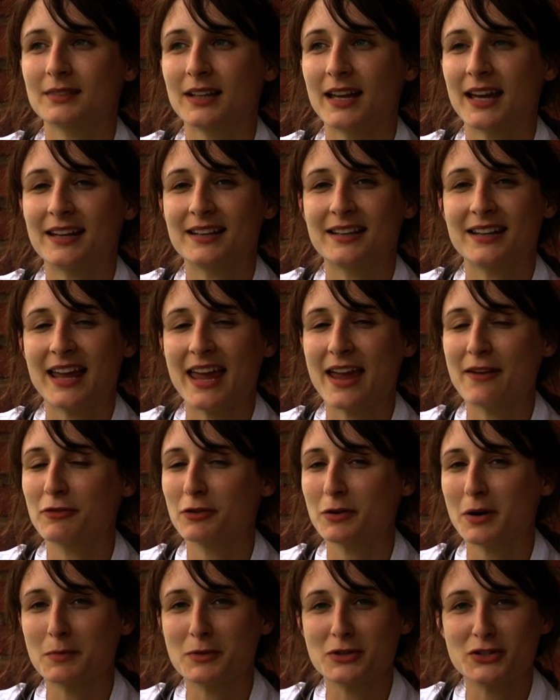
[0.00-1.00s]
And
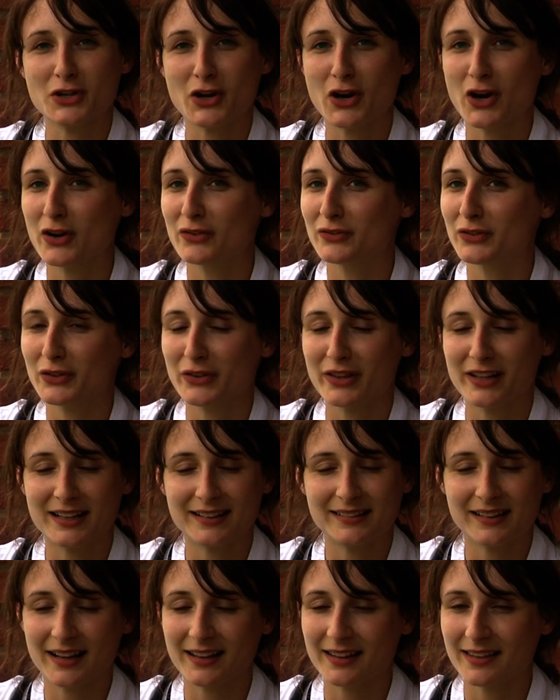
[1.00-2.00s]
everyone was so hopeful that
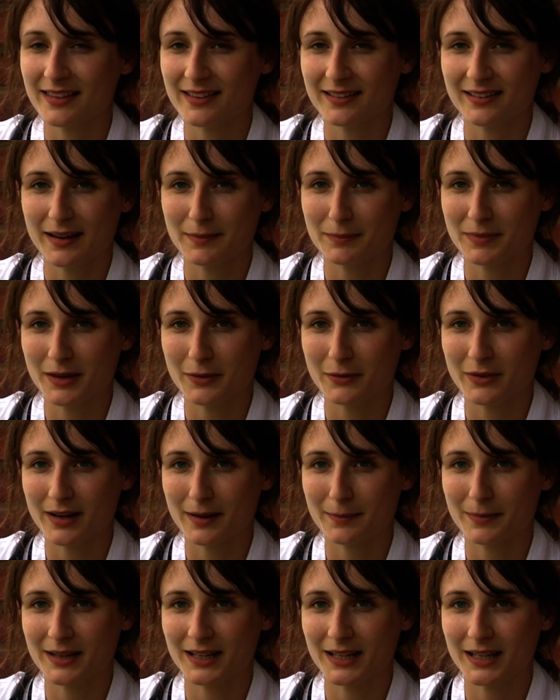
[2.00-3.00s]
exactly the same thing would
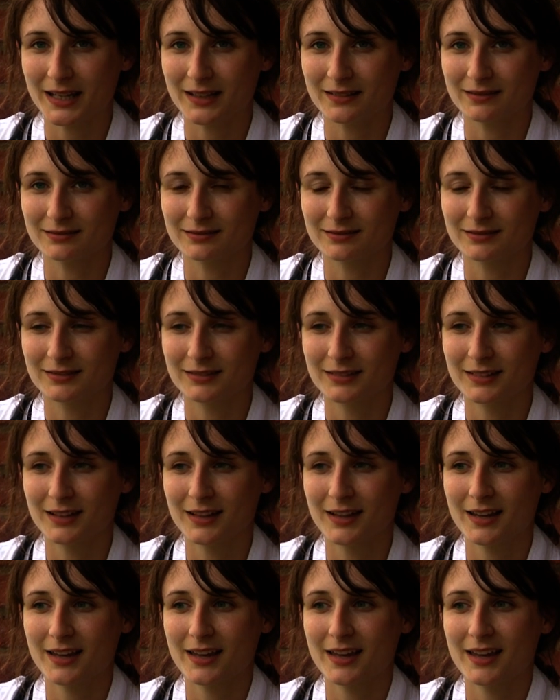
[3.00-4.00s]
happen again.
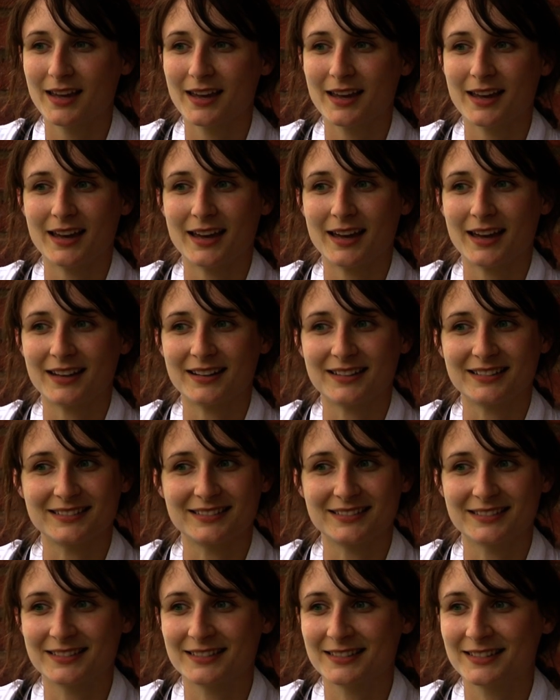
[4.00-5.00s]
And it
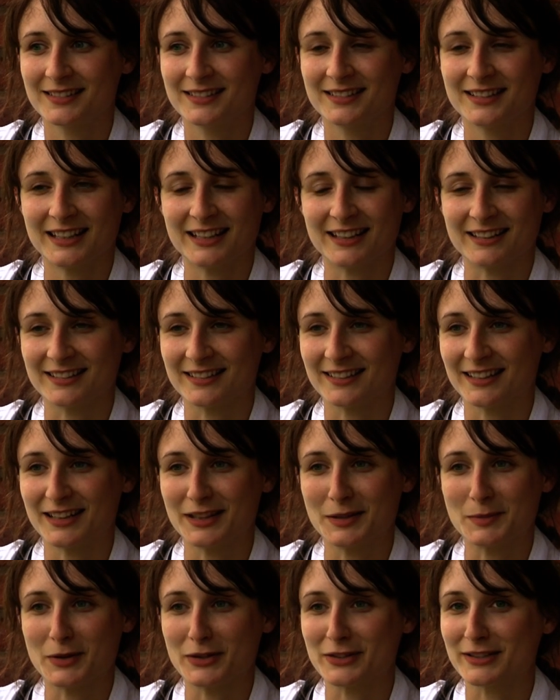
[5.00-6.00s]
didn't,
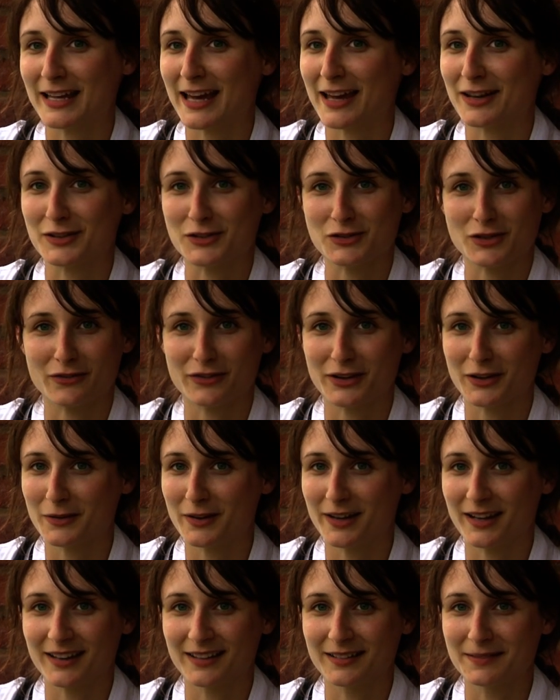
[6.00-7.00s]
in the most catastrophic
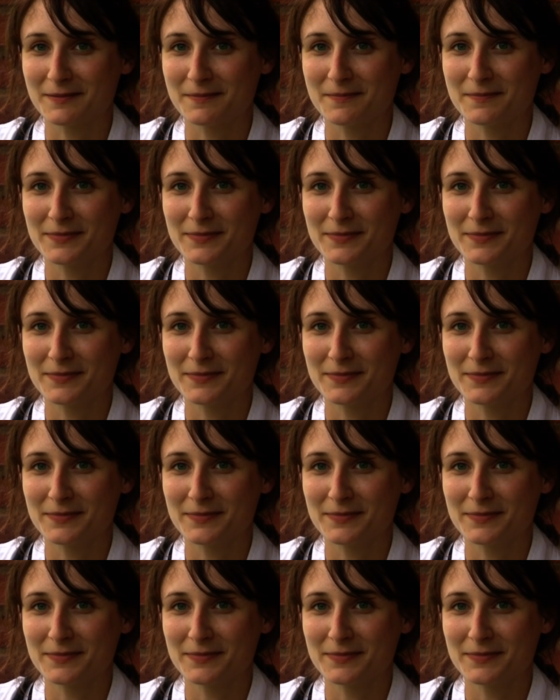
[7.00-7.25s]
way.